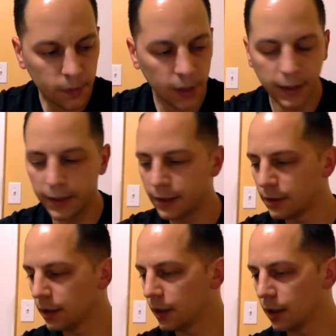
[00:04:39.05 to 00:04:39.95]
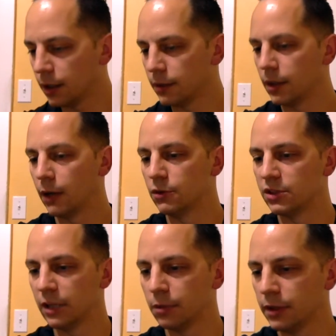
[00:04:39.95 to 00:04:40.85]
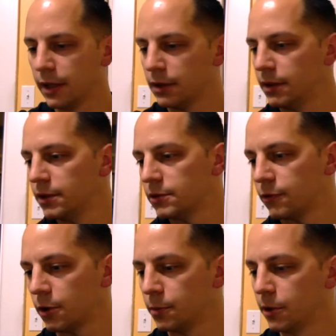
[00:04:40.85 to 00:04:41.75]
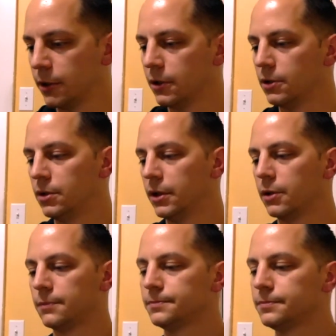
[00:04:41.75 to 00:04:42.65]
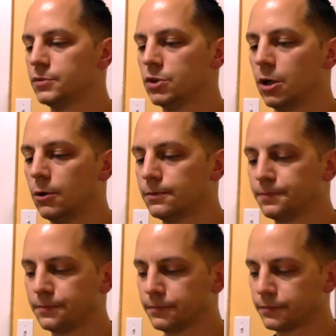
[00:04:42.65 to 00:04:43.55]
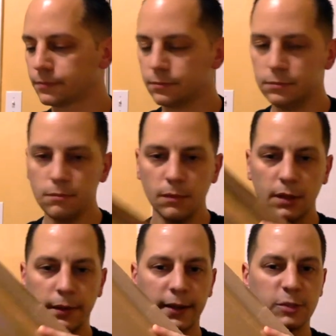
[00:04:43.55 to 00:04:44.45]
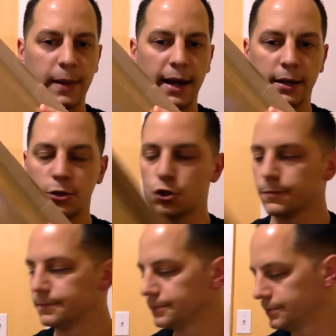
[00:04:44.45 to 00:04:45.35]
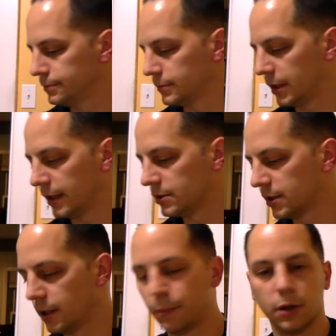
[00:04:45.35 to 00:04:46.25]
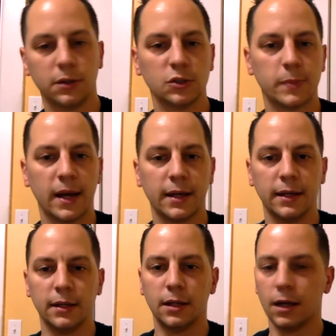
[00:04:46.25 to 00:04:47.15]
And I was able to get these for a pretty good deal. So, next package, like I said, I bought these back in